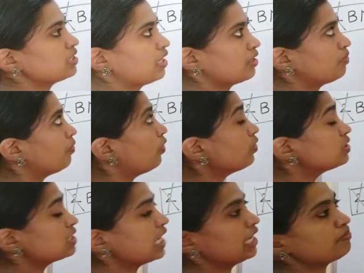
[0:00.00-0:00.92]

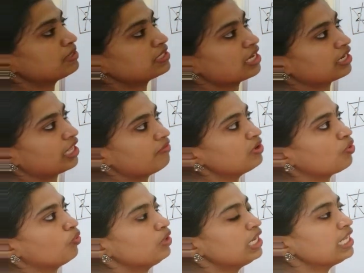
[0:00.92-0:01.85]
statements are given, only
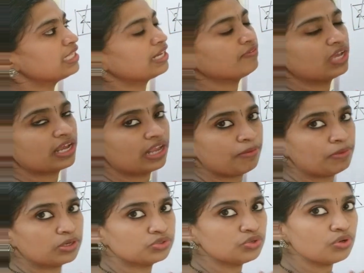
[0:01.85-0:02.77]
then we are able to
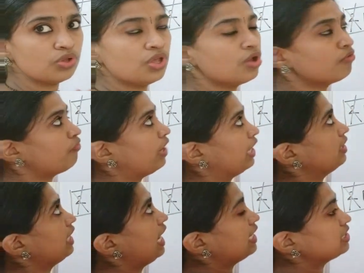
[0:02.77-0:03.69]
find the answer
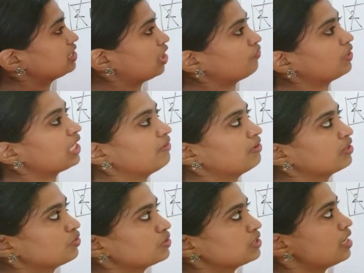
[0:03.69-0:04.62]
of the given question.
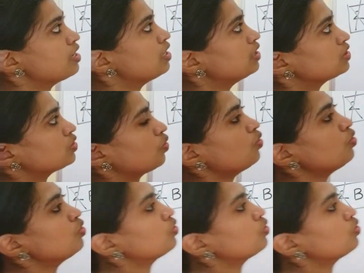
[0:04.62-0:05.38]
So the